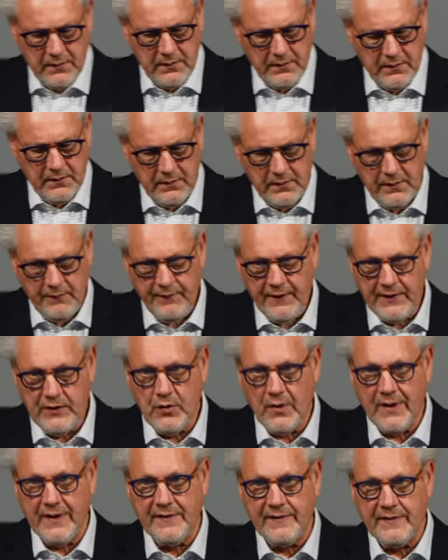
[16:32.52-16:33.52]
And when you
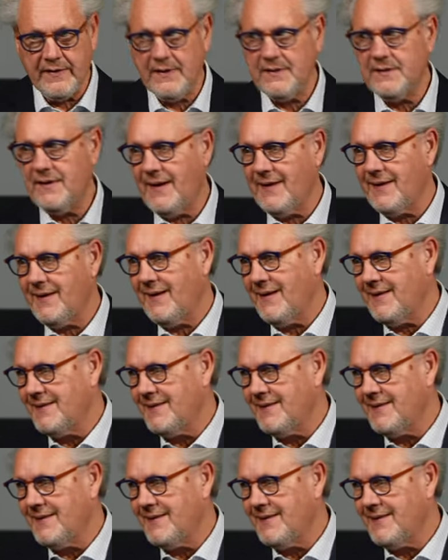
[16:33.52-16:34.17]
are sick, there are